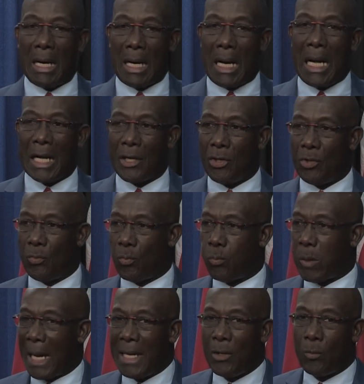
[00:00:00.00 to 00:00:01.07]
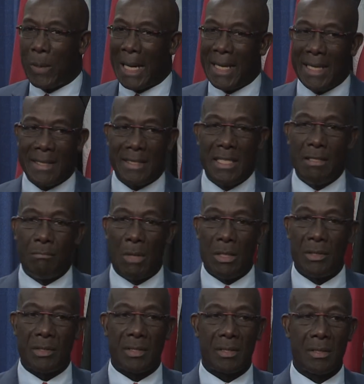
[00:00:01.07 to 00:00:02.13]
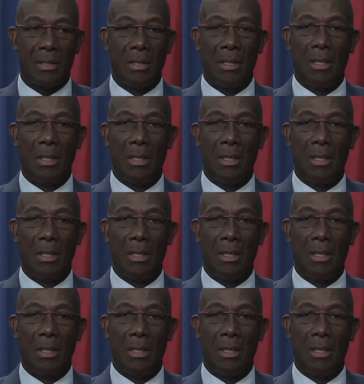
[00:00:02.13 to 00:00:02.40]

argued, why 18 months?